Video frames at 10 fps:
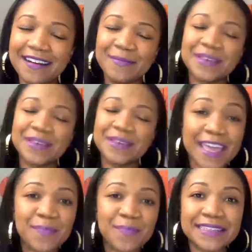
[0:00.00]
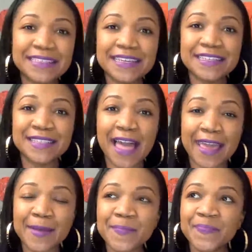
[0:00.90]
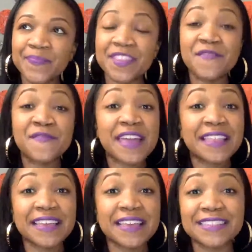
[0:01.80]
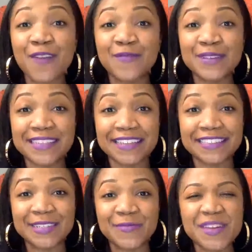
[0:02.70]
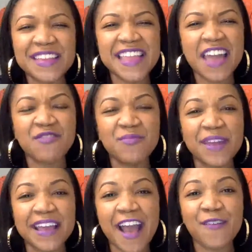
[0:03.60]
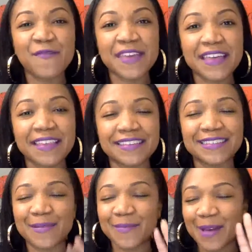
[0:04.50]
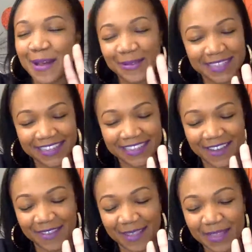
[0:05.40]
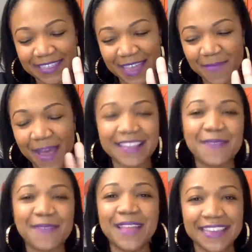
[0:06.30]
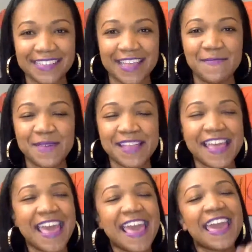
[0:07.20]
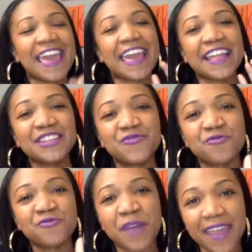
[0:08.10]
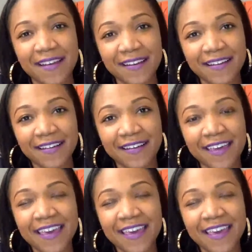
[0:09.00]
The second piece is like the feelings conversation. We never bring our feelings. I'm not going to say never. Let me take back that blanket statement. It is rare